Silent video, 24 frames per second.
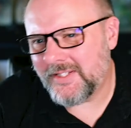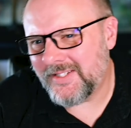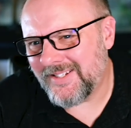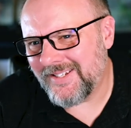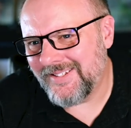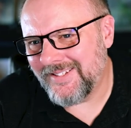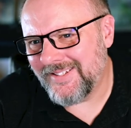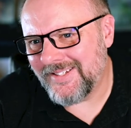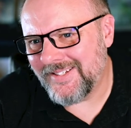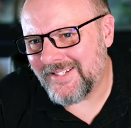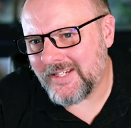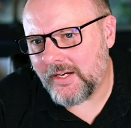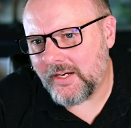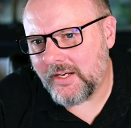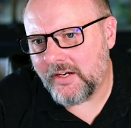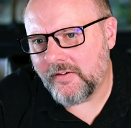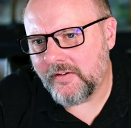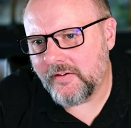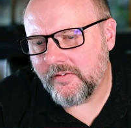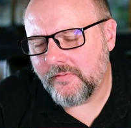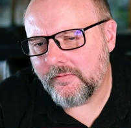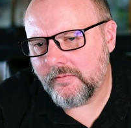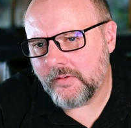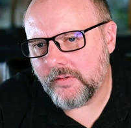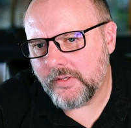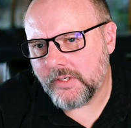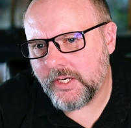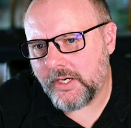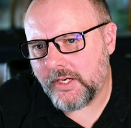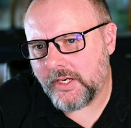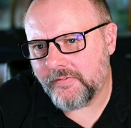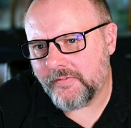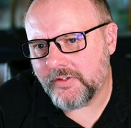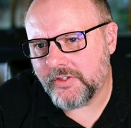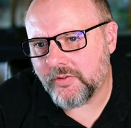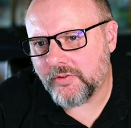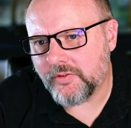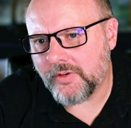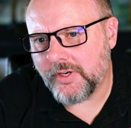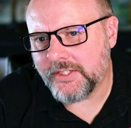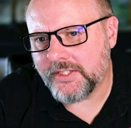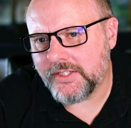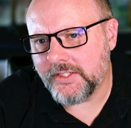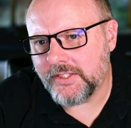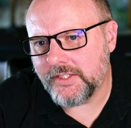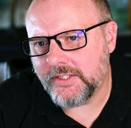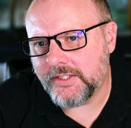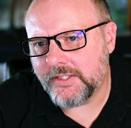And this kind of
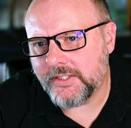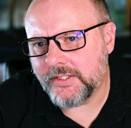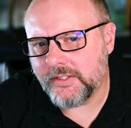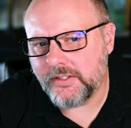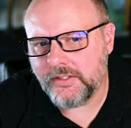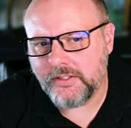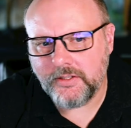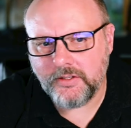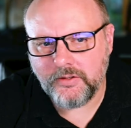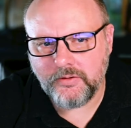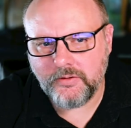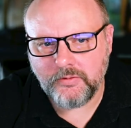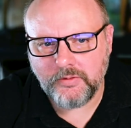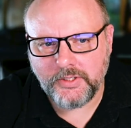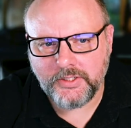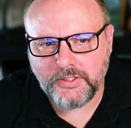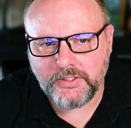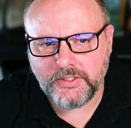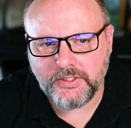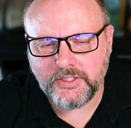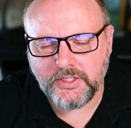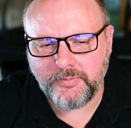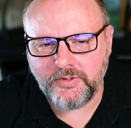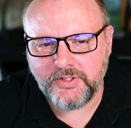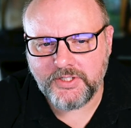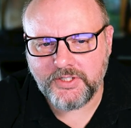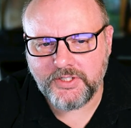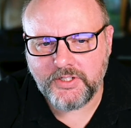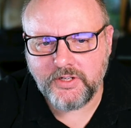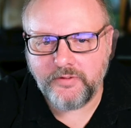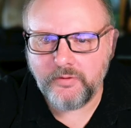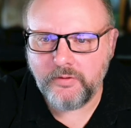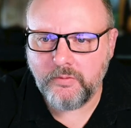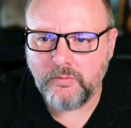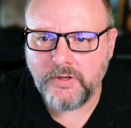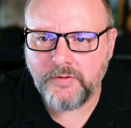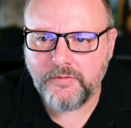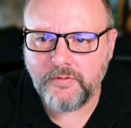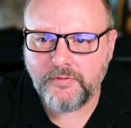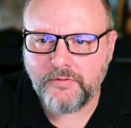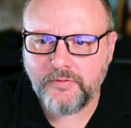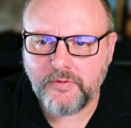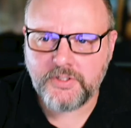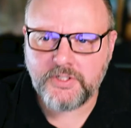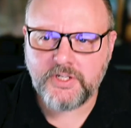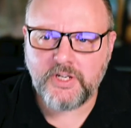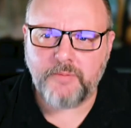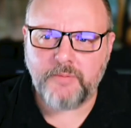addresses, like some of the stuff whenever I
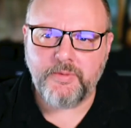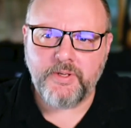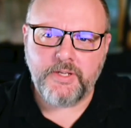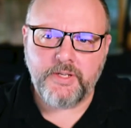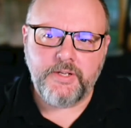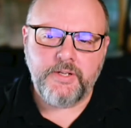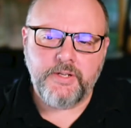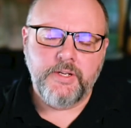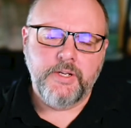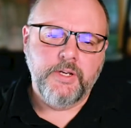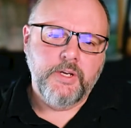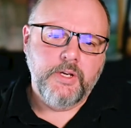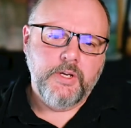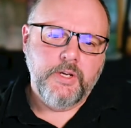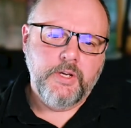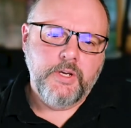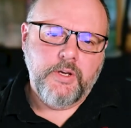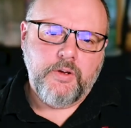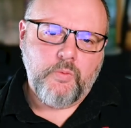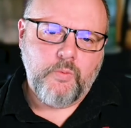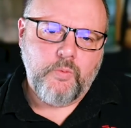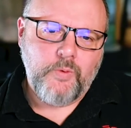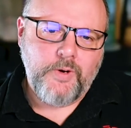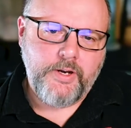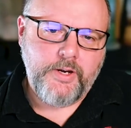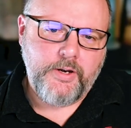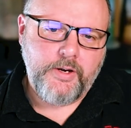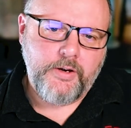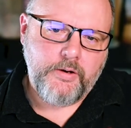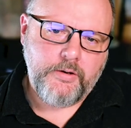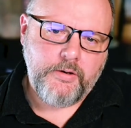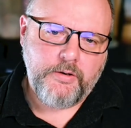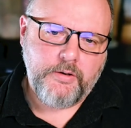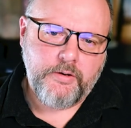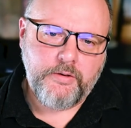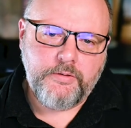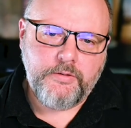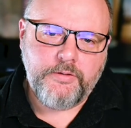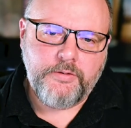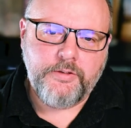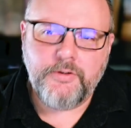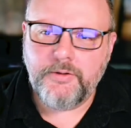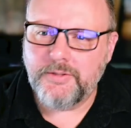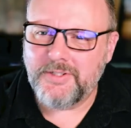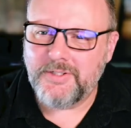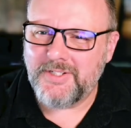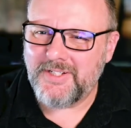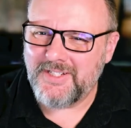first come in, where you're
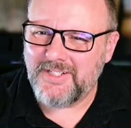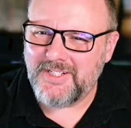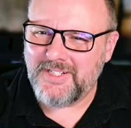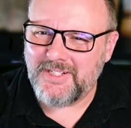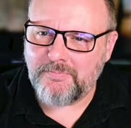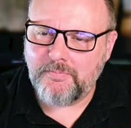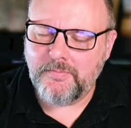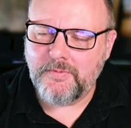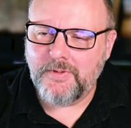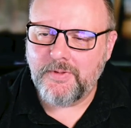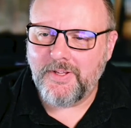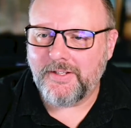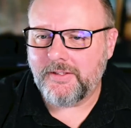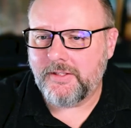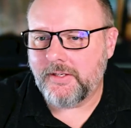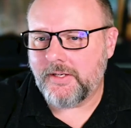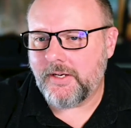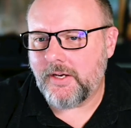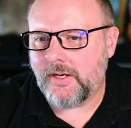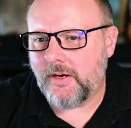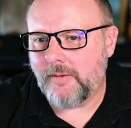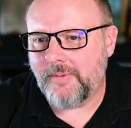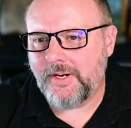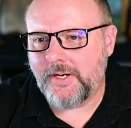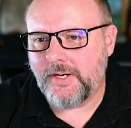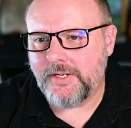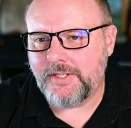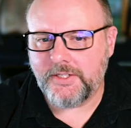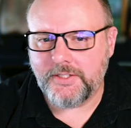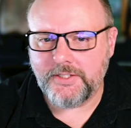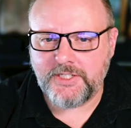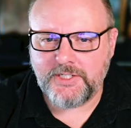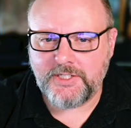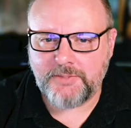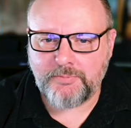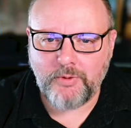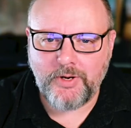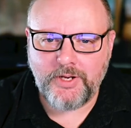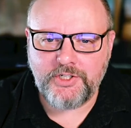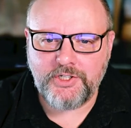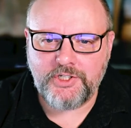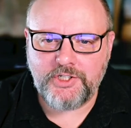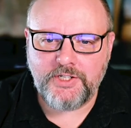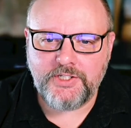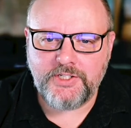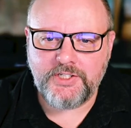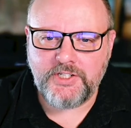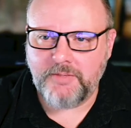using like the combination
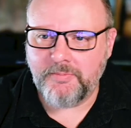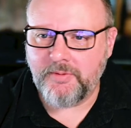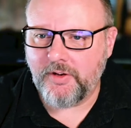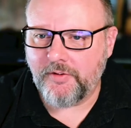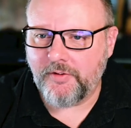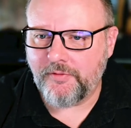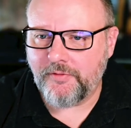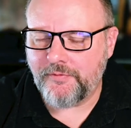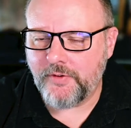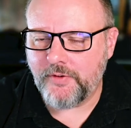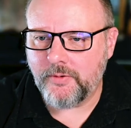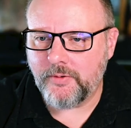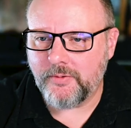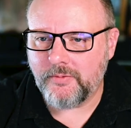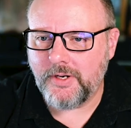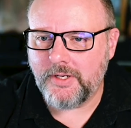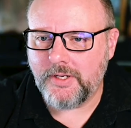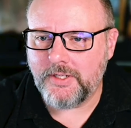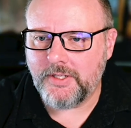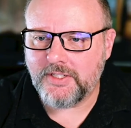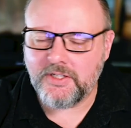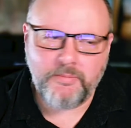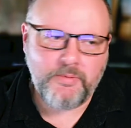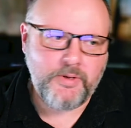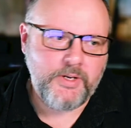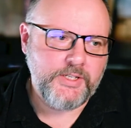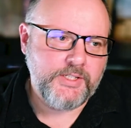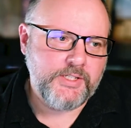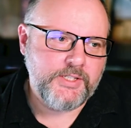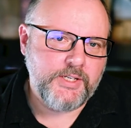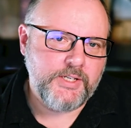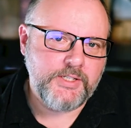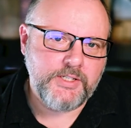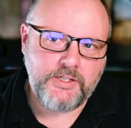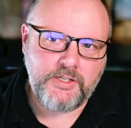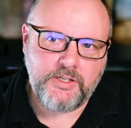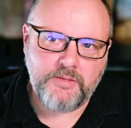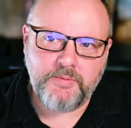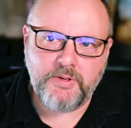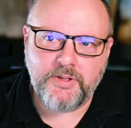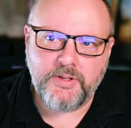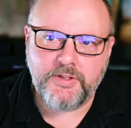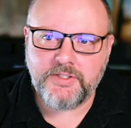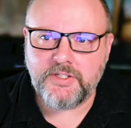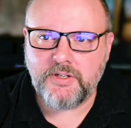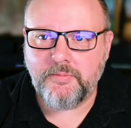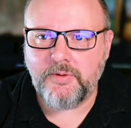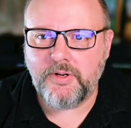spreadsheets, email, phone, right? Somebody sends an email,
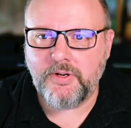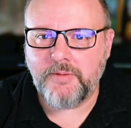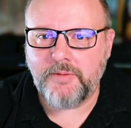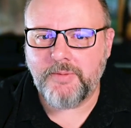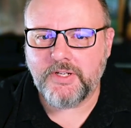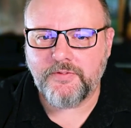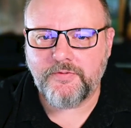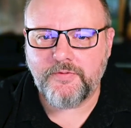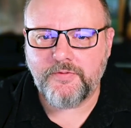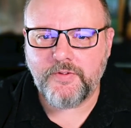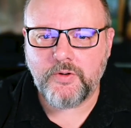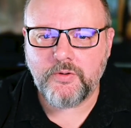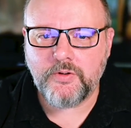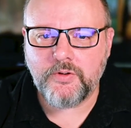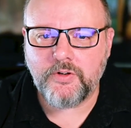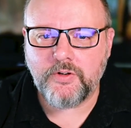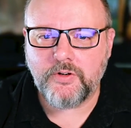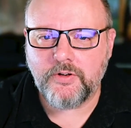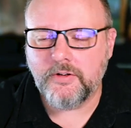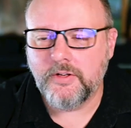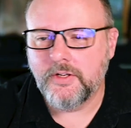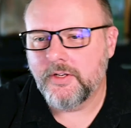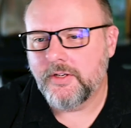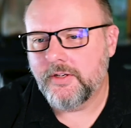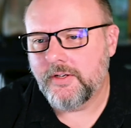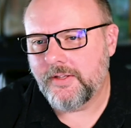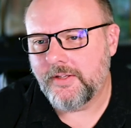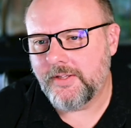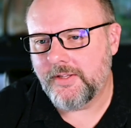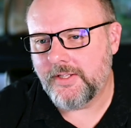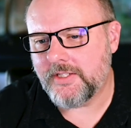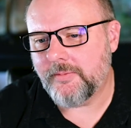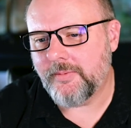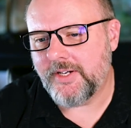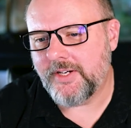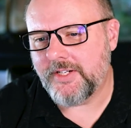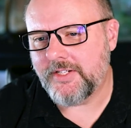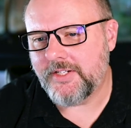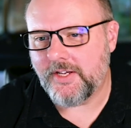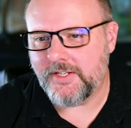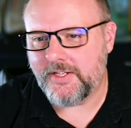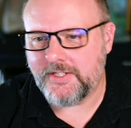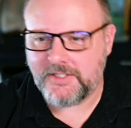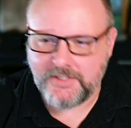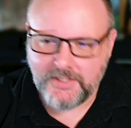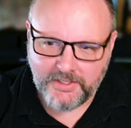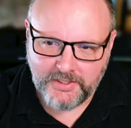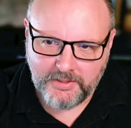somebody makes a phone call, and then somebody
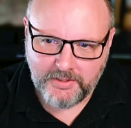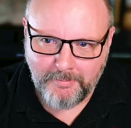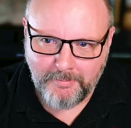tosses in the